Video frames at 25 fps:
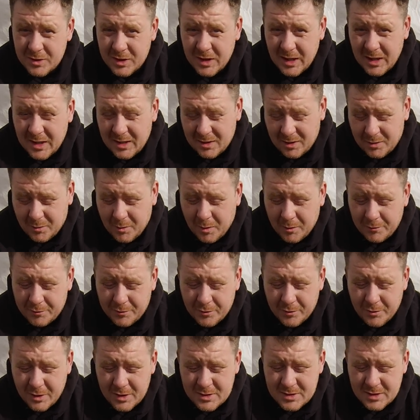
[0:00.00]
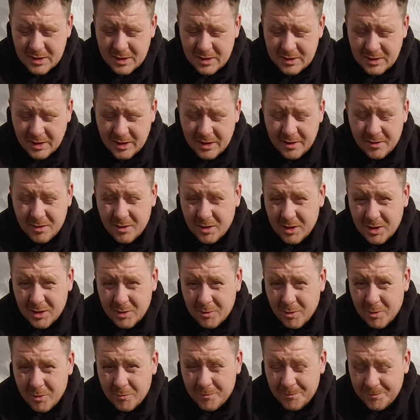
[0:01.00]
You can't go out for the rest of the day and you've got to
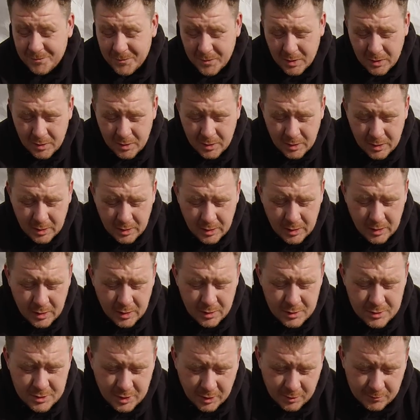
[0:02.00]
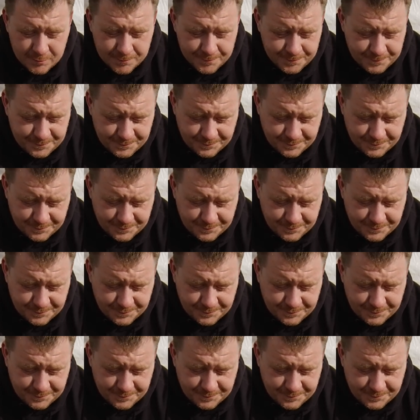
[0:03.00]
go home. So